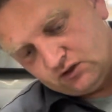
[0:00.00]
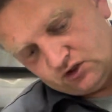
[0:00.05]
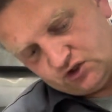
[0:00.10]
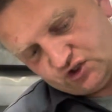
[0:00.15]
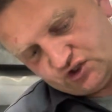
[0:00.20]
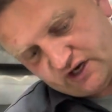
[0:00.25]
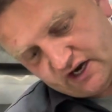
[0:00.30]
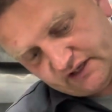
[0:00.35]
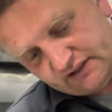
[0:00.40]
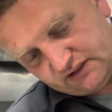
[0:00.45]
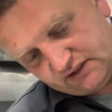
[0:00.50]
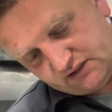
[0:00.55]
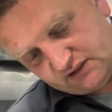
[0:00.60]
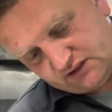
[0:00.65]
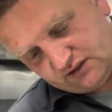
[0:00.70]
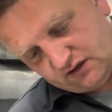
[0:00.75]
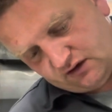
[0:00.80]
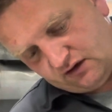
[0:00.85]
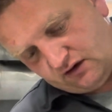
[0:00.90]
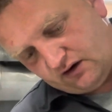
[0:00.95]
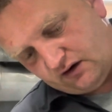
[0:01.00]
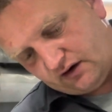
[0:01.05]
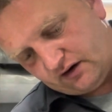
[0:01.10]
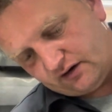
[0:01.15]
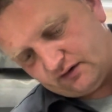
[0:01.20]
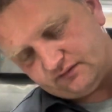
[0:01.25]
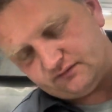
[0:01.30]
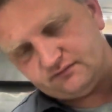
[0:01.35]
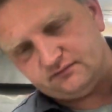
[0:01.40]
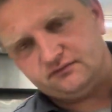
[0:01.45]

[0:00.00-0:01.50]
Shining Star.